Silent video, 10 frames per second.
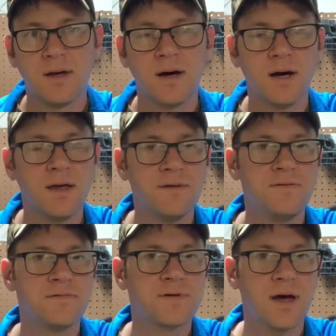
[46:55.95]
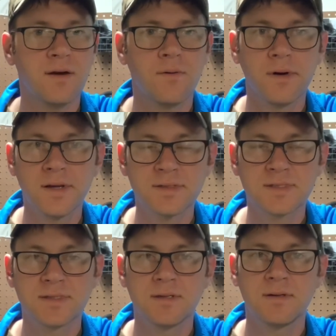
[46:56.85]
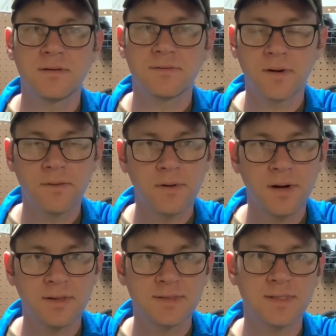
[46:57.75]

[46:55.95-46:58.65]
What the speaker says: If you've got ordnance, thrown ordnance,